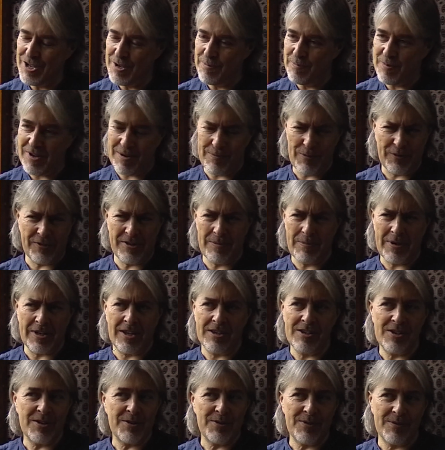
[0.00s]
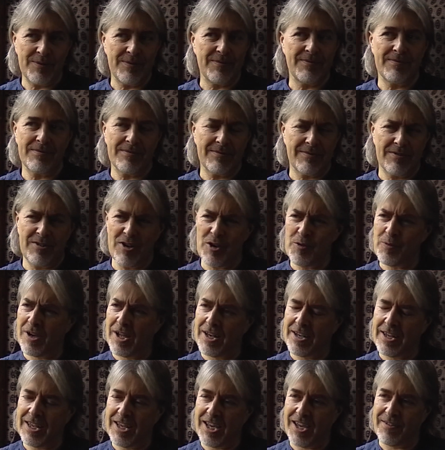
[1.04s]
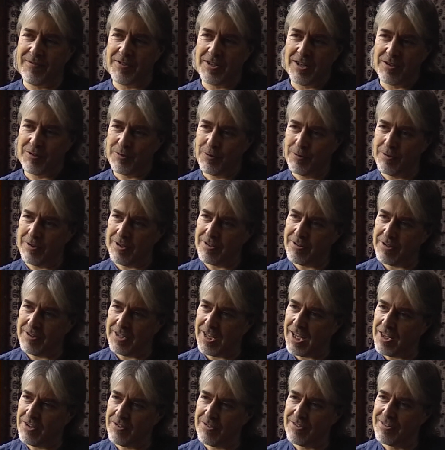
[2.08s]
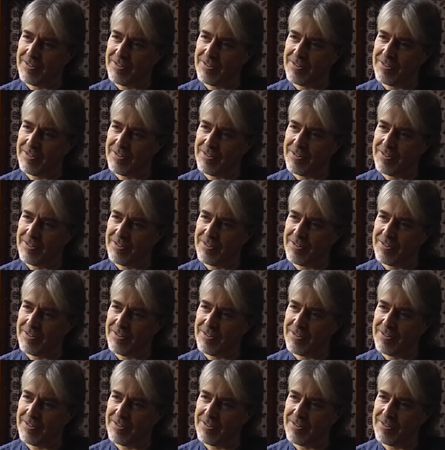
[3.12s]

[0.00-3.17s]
But it must have been a new idea, having a toilet on the engine.